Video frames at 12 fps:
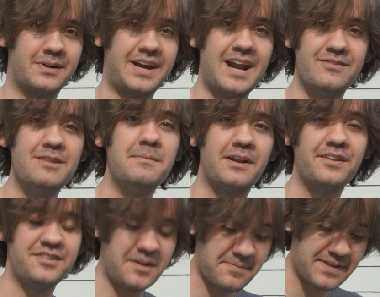We're kind of in the middle
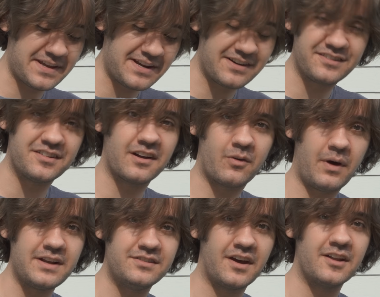of something here. It's not
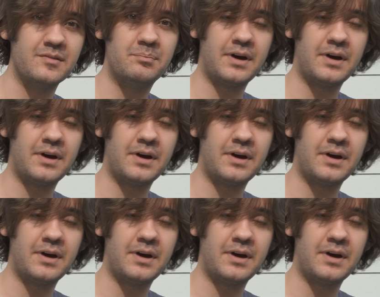quite done,